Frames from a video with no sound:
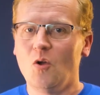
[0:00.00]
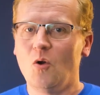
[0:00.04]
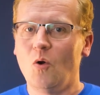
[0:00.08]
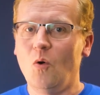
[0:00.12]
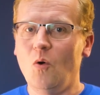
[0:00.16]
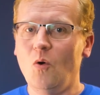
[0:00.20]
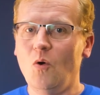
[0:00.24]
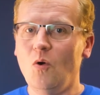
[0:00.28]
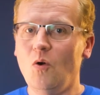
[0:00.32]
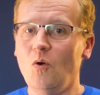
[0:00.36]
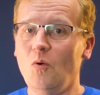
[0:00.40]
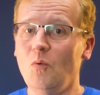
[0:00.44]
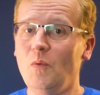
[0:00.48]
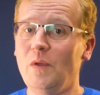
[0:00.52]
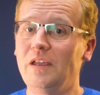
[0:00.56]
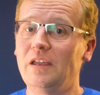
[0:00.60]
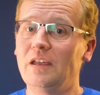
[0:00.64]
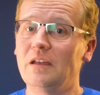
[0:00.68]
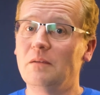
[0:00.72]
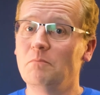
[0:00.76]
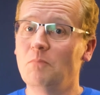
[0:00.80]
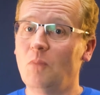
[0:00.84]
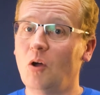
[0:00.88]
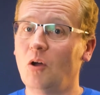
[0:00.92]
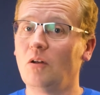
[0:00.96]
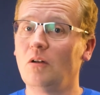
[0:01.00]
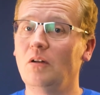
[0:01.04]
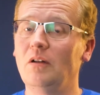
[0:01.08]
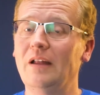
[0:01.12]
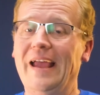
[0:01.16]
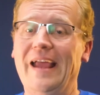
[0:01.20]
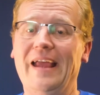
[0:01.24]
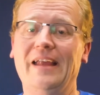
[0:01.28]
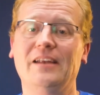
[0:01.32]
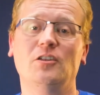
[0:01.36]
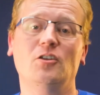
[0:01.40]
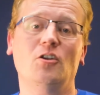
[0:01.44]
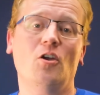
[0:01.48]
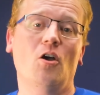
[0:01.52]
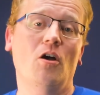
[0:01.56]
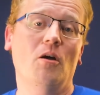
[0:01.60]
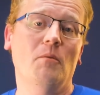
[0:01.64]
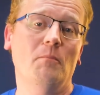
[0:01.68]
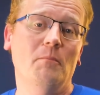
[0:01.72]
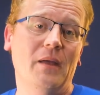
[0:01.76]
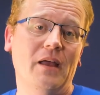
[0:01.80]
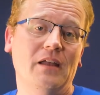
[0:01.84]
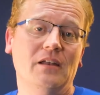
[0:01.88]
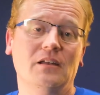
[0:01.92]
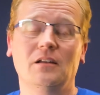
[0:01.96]
Or we can model and
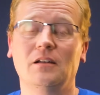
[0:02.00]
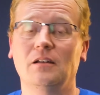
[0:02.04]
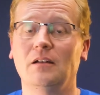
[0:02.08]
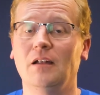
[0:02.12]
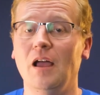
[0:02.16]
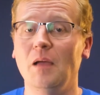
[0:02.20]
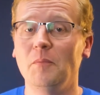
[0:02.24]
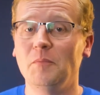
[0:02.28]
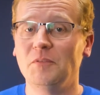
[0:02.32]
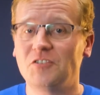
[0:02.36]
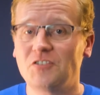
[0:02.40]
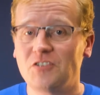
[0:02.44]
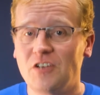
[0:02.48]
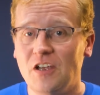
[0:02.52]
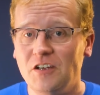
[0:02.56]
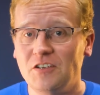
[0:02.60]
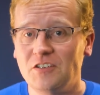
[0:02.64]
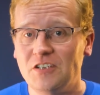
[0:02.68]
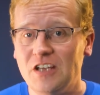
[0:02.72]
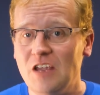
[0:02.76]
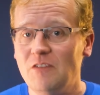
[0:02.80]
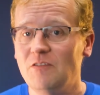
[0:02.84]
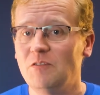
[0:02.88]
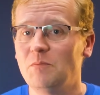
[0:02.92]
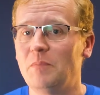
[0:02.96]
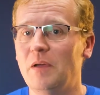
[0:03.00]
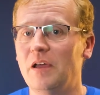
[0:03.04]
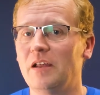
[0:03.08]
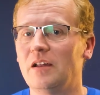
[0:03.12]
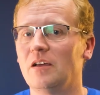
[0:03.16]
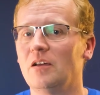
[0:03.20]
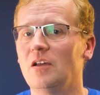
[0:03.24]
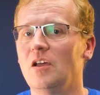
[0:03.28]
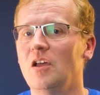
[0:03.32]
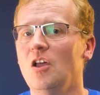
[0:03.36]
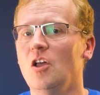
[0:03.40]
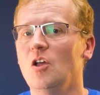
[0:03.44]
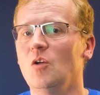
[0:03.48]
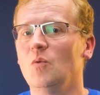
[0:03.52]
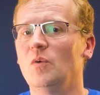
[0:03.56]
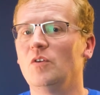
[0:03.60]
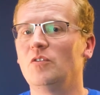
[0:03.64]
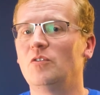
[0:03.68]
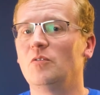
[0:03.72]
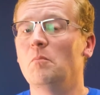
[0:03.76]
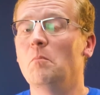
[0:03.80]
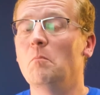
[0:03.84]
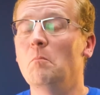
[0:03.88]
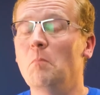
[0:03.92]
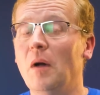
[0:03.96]
combat climate change even better
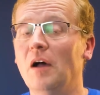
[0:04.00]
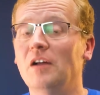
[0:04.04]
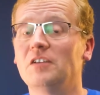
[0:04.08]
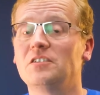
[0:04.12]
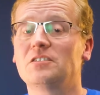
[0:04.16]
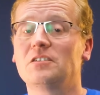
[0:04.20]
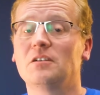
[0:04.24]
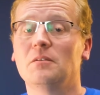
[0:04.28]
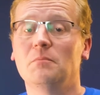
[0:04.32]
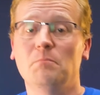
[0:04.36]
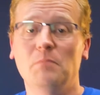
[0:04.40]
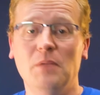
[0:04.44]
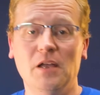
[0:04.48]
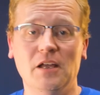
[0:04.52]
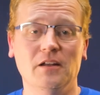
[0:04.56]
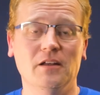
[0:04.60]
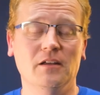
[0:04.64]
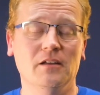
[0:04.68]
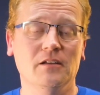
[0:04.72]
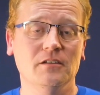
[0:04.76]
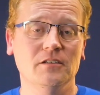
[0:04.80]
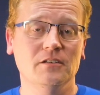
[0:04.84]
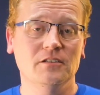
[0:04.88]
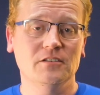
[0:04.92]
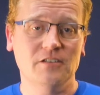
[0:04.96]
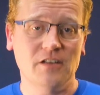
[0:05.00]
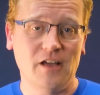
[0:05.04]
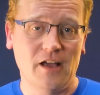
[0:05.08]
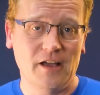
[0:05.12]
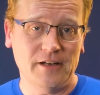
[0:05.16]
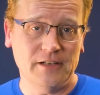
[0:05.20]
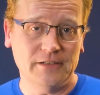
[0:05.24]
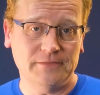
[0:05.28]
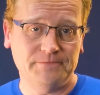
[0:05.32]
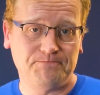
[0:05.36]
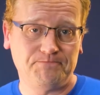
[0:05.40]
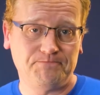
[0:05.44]
with much better data.